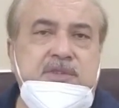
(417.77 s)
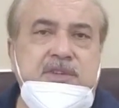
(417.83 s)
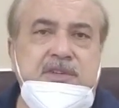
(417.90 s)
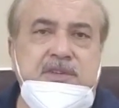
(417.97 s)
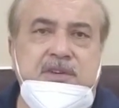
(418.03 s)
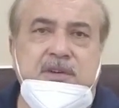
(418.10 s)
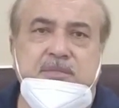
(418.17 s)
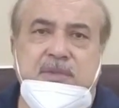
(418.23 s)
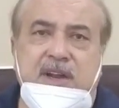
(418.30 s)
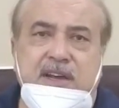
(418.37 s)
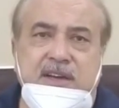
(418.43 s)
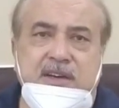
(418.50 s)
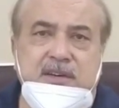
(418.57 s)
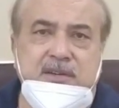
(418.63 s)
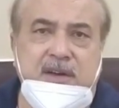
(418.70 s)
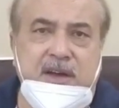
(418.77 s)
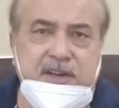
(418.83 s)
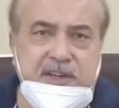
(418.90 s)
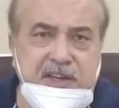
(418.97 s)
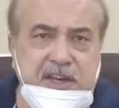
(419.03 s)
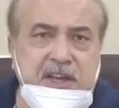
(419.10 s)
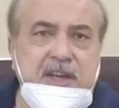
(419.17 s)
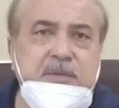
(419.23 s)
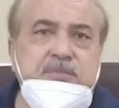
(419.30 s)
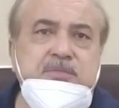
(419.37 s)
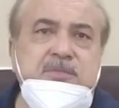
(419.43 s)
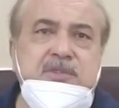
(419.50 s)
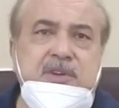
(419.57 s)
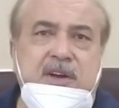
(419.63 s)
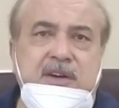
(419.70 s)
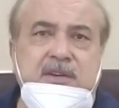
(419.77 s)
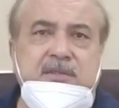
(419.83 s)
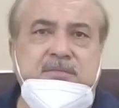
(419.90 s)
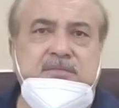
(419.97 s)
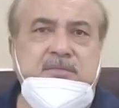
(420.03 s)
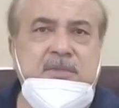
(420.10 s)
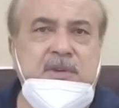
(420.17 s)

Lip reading: system like hakims and